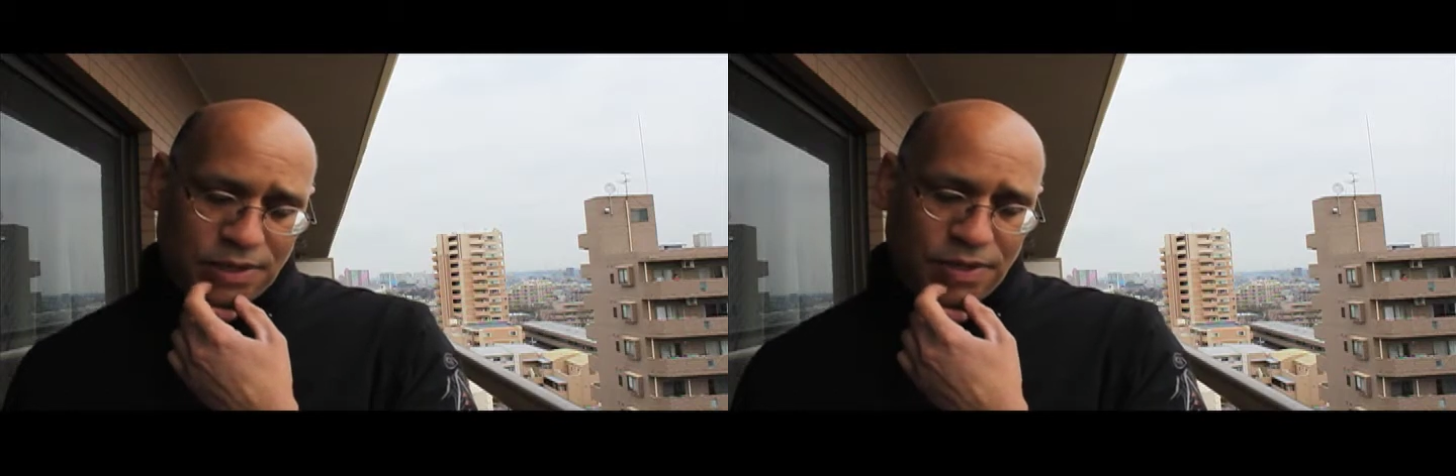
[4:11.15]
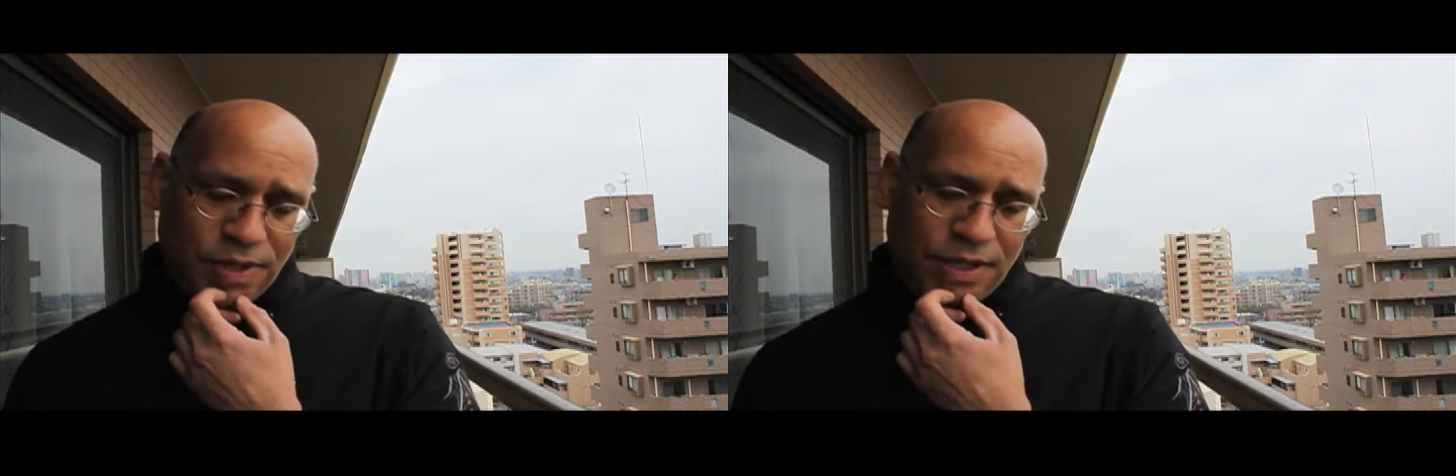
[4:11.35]

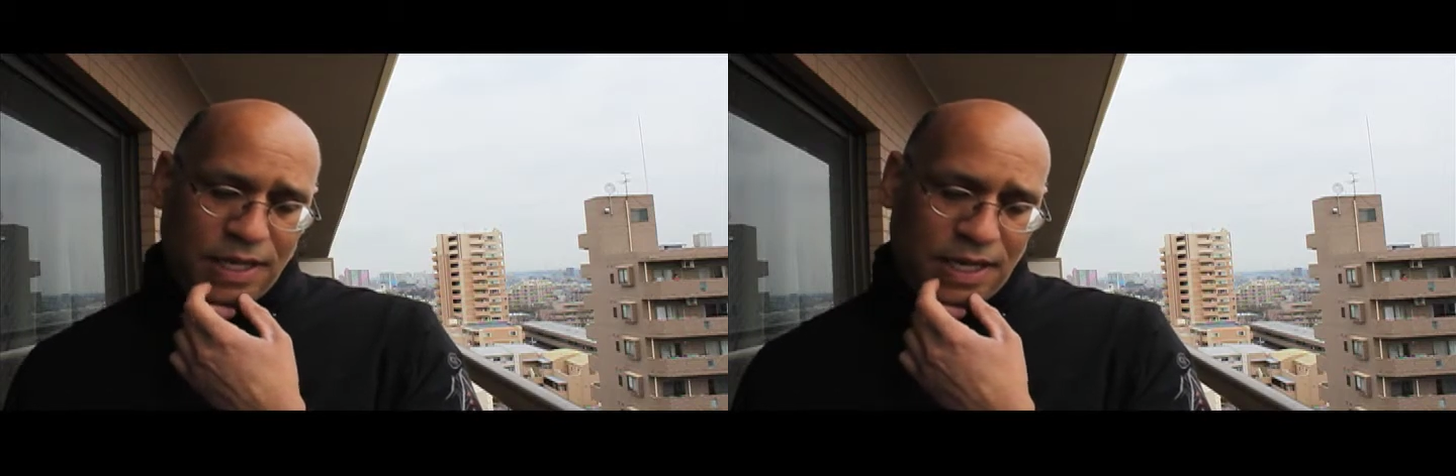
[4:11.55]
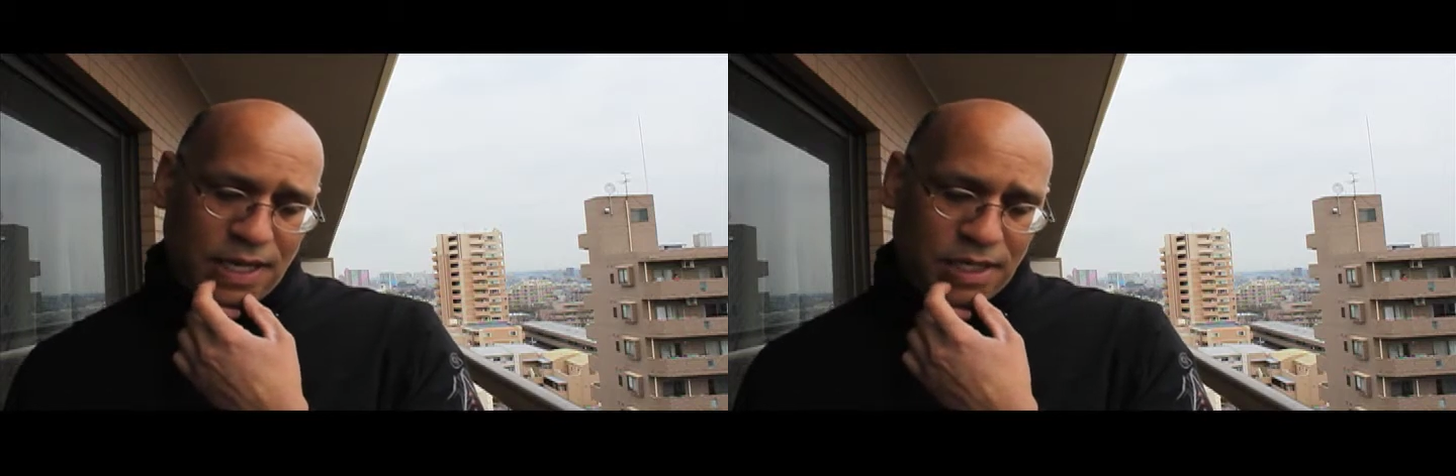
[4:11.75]
during
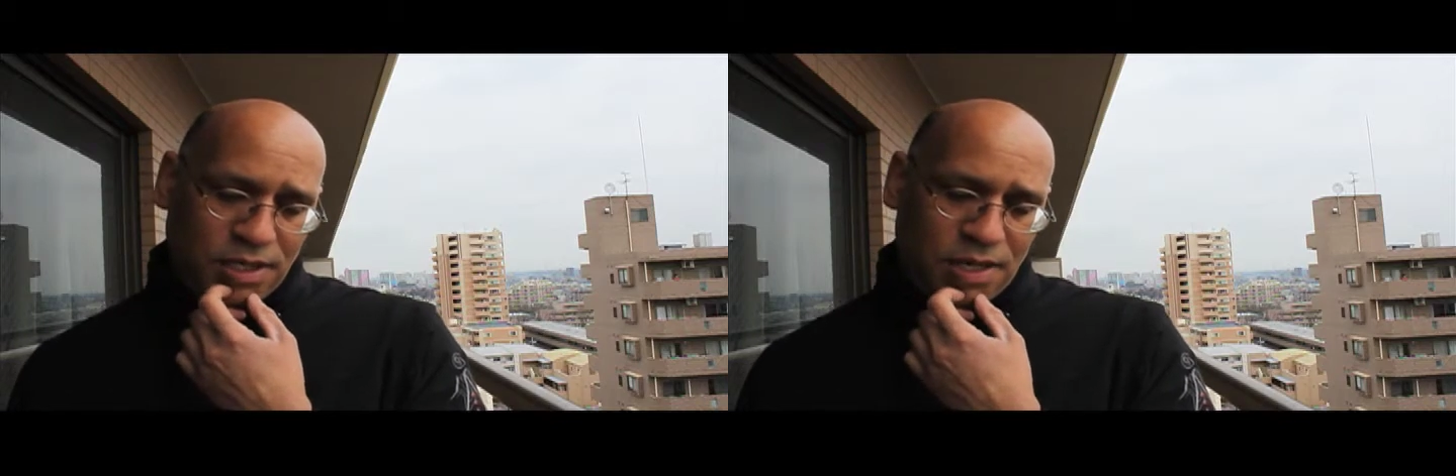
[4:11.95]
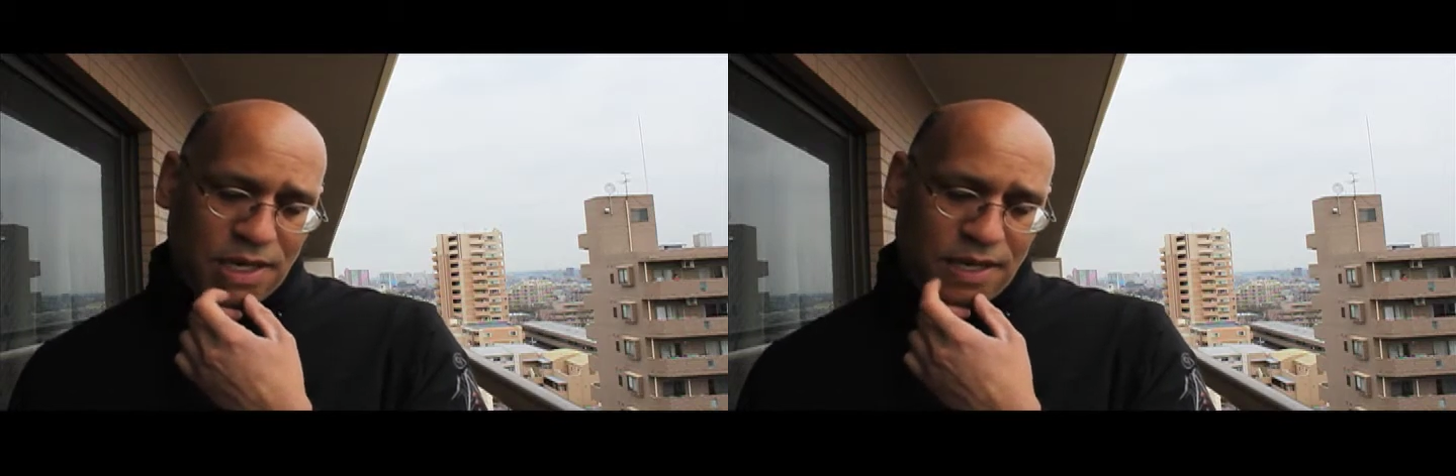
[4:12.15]
the
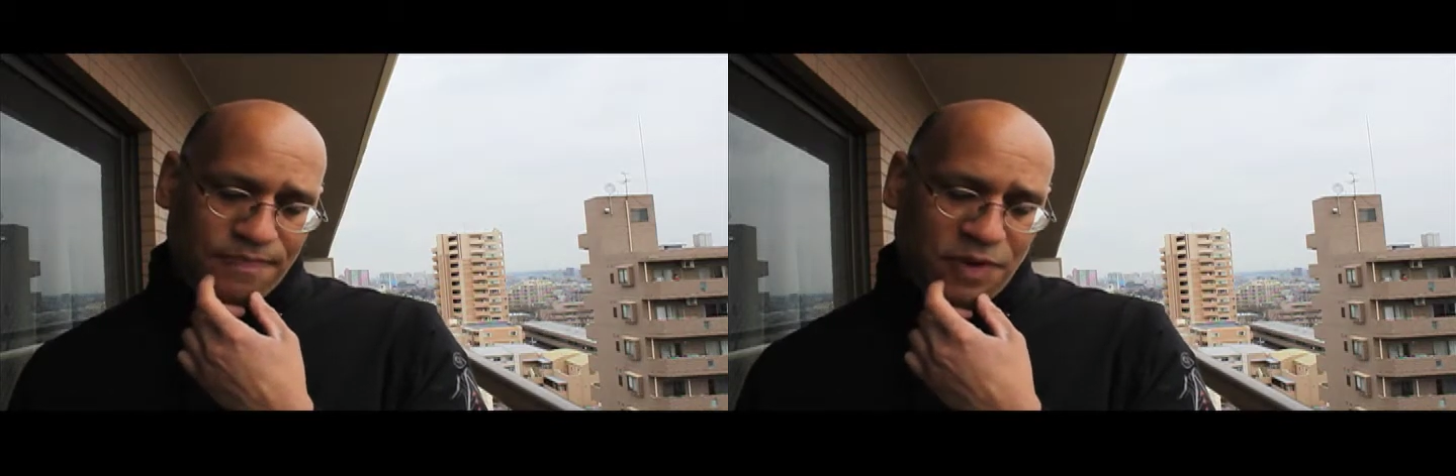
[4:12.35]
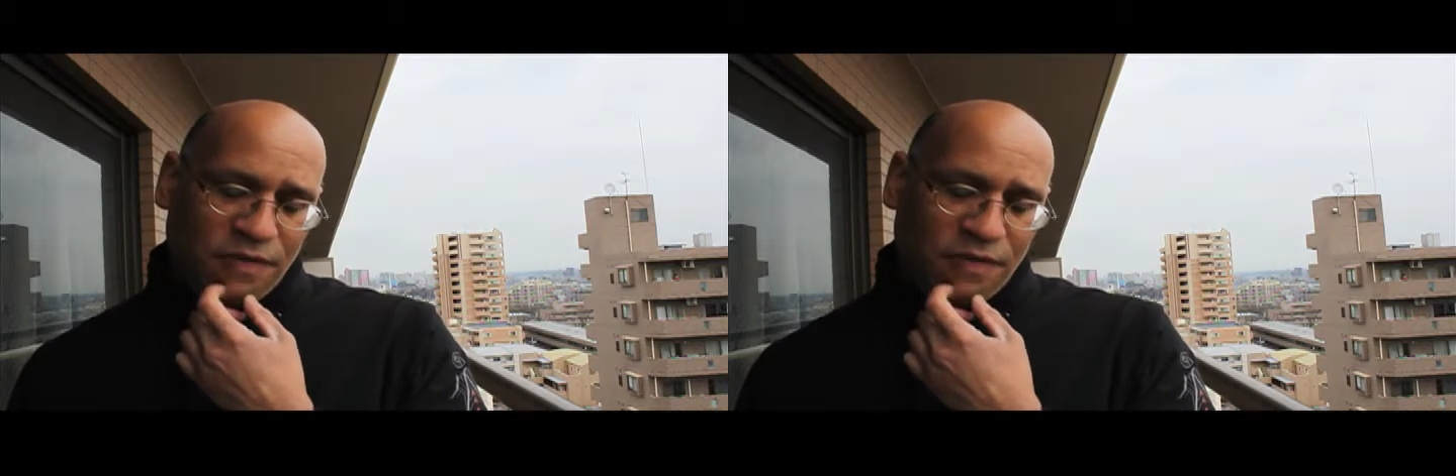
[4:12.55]
uh, um,